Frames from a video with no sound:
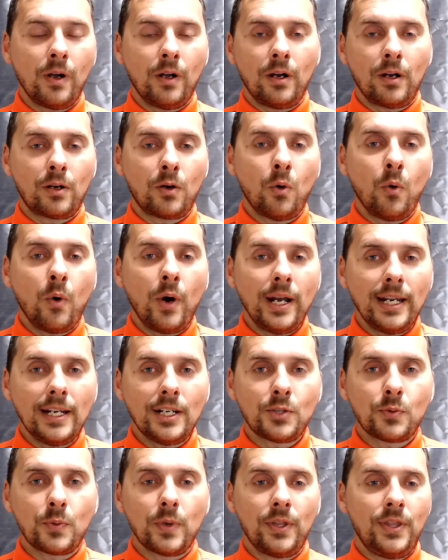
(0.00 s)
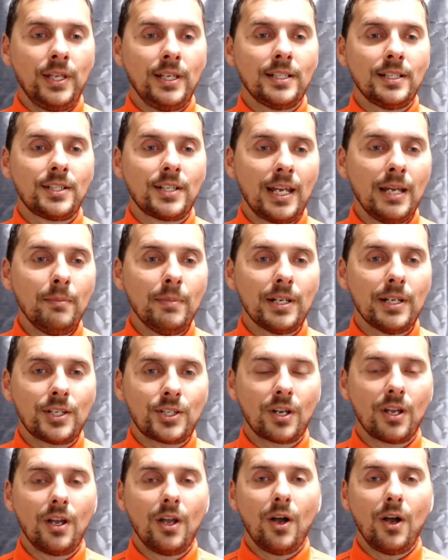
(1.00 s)
coinage with his image
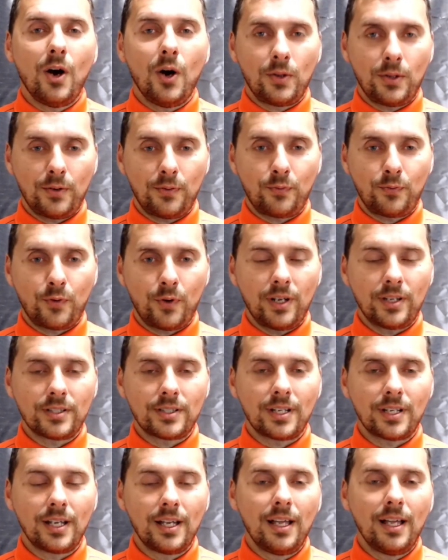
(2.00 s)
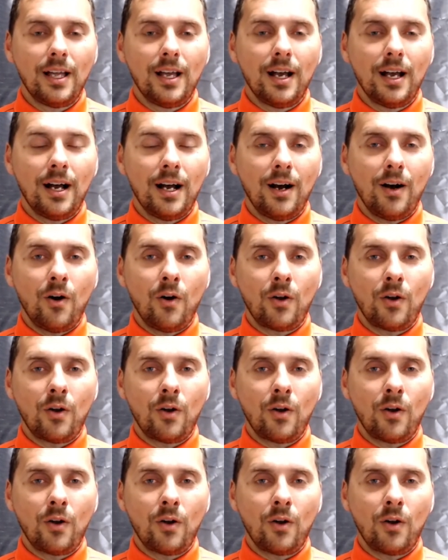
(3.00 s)
on the front. On